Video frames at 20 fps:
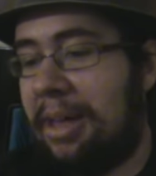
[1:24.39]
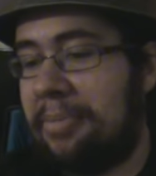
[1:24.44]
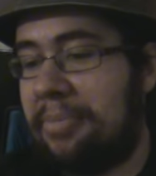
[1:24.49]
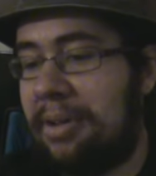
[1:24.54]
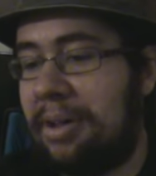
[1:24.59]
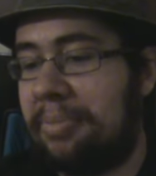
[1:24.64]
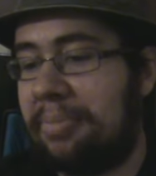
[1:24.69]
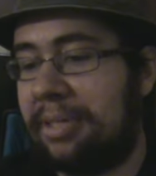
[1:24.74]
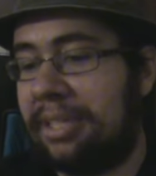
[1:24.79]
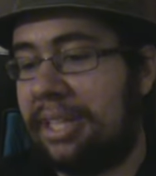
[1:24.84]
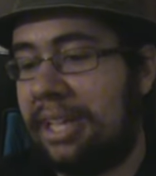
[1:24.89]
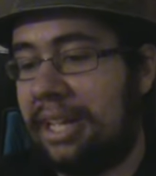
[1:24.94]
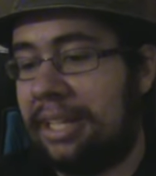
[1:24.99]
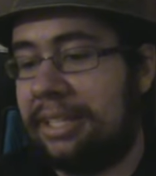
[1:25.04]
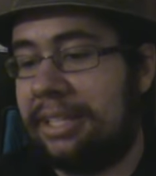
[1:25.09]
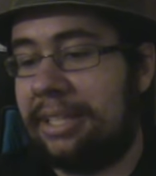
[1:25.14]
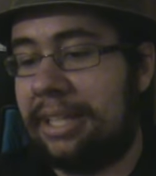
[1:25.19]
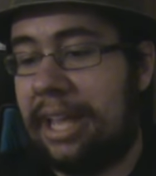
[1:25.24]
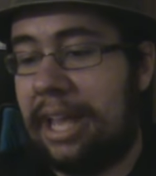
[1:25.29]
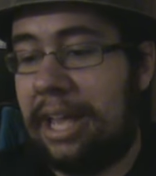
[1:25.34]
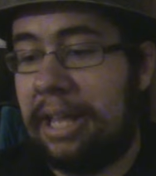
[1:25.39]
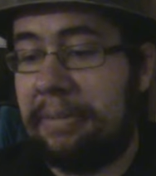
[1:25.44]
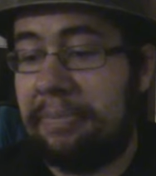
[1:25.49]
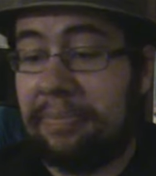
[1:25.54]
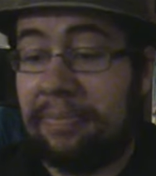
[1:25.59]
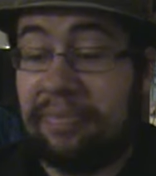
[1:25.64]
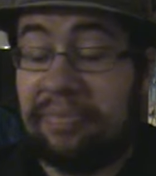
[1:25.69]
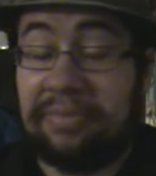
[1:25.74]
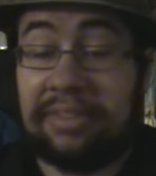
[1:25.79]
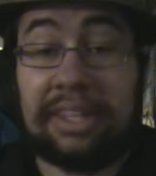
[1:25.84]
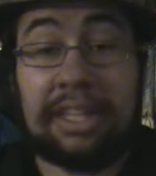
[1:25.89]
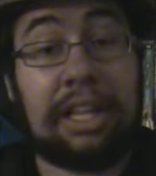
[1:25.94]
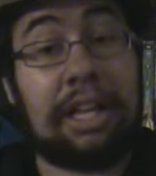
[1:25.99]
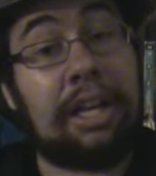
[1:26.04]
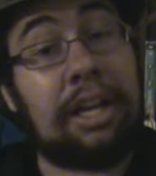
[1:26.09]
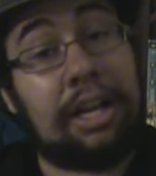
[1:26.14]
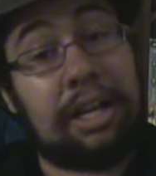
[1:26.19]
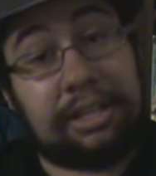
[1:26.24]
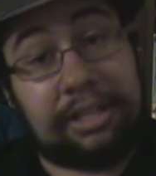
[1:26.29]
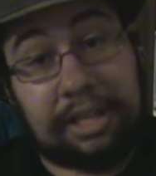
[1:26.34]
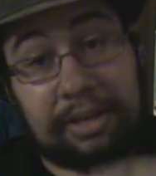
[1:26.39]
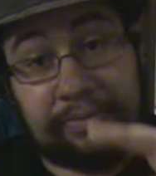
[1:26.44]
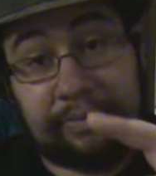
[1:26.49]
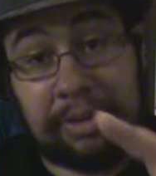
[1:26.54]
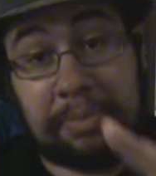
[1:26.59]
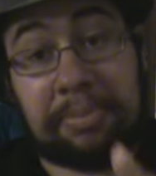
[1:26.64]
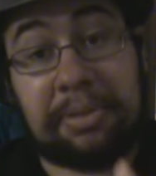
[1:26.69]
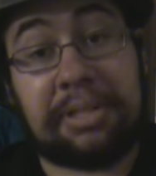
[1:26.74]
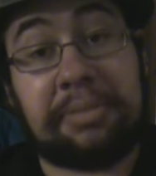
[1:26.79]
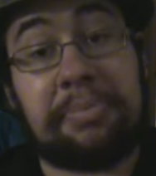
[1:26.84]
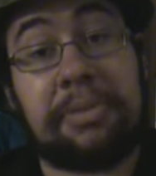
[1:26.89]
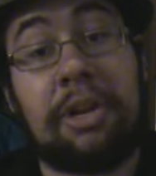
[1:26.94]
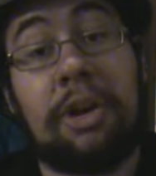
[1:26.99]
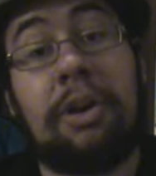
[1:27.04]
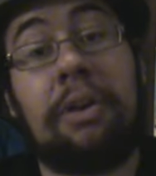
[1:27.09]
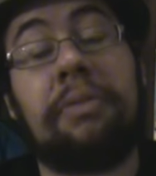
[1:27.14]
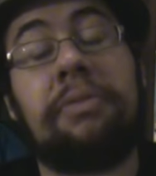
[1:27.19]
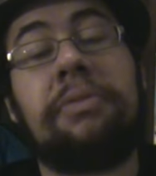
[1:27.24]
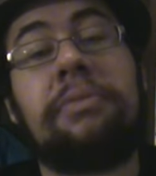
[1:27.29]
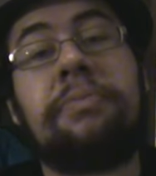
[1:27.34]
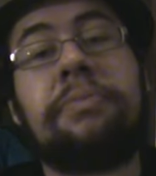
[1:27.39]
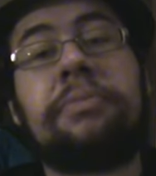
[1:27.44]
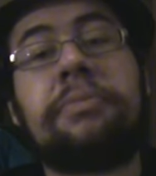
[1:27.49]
But besides that, a death that pissed me off.